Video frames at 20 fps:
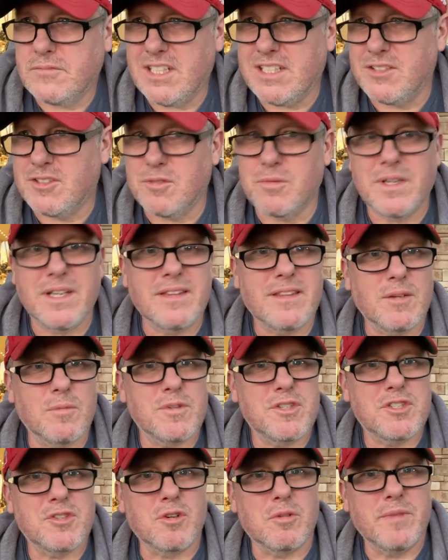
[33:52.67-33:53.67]
Didn't do anything
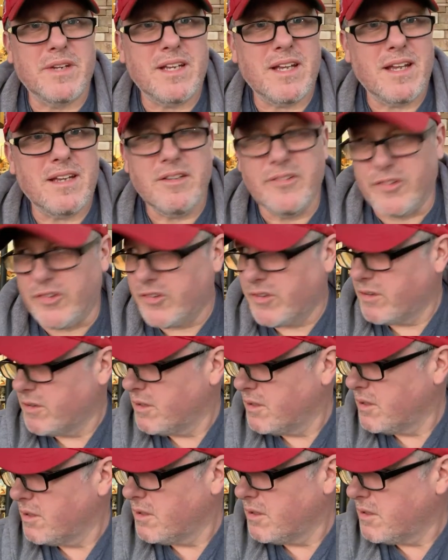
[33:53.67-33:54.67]
with Stormy Daniels.
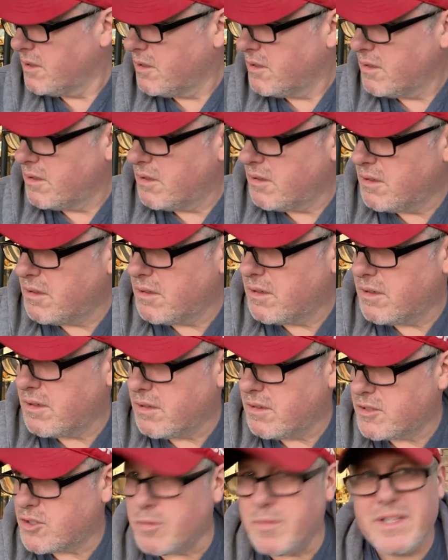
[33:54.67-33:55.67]

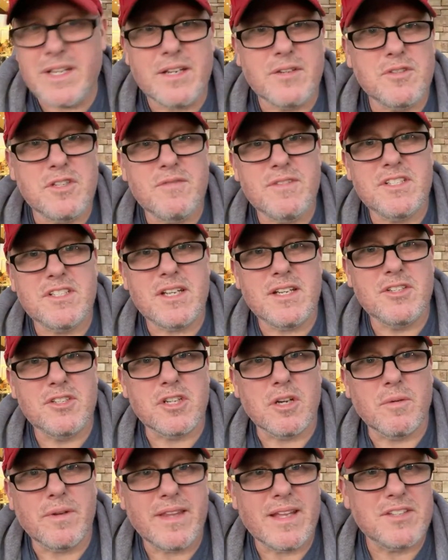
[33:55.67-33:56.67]
Stormy Daniels even said
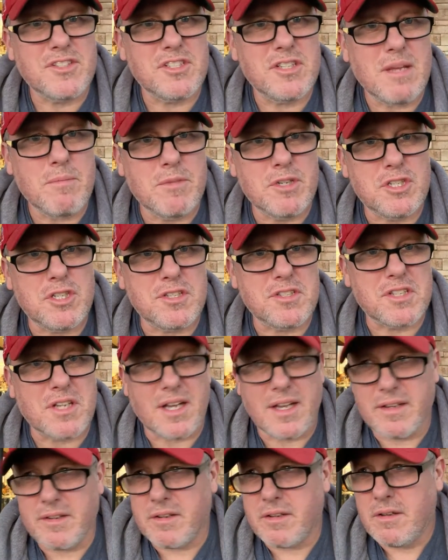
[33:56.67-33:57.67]
so in that statement she
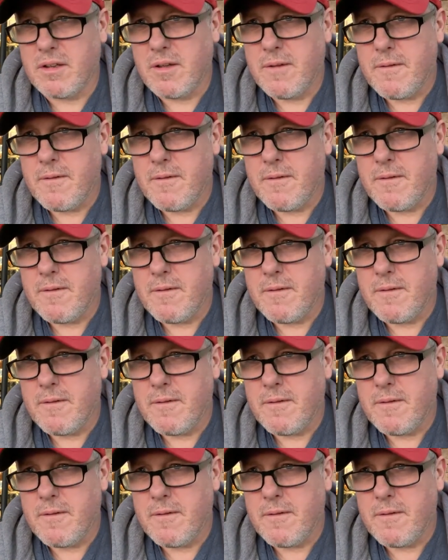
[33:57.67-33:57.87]
signed.